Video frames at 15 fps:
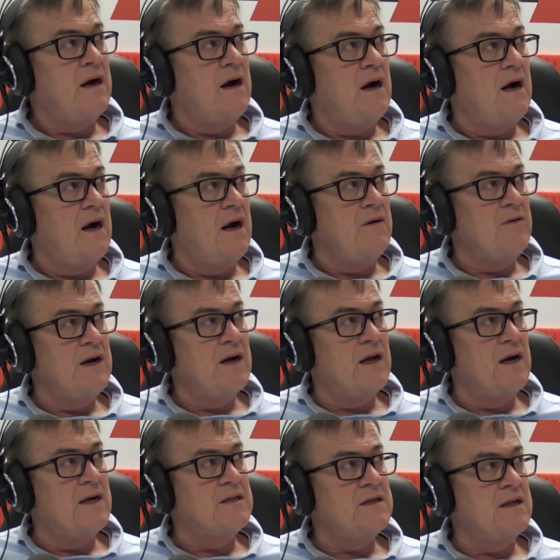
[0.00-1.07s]
I, I
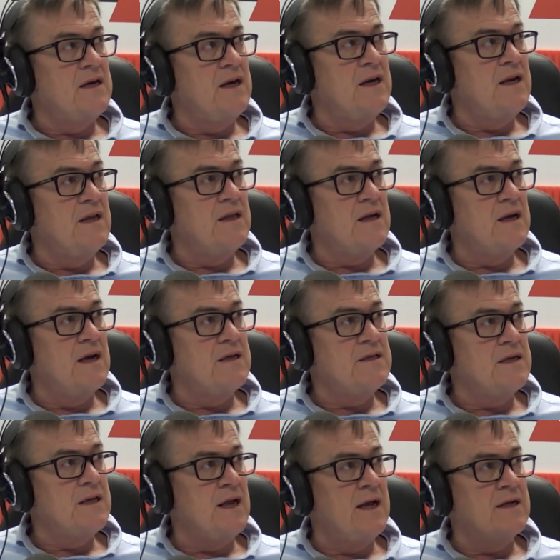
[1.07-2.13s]
realised that anything I
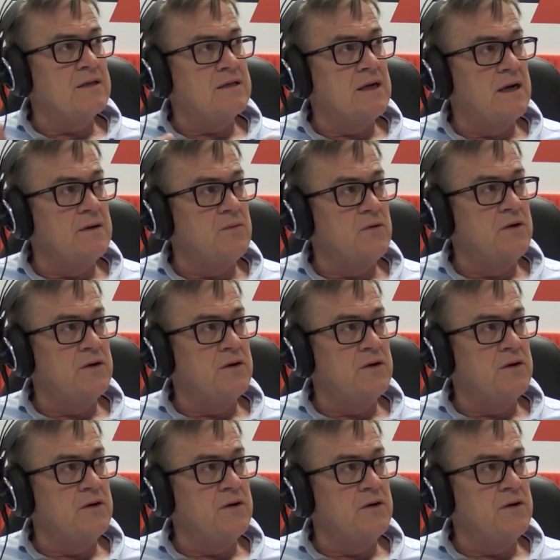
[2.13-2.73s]
said outside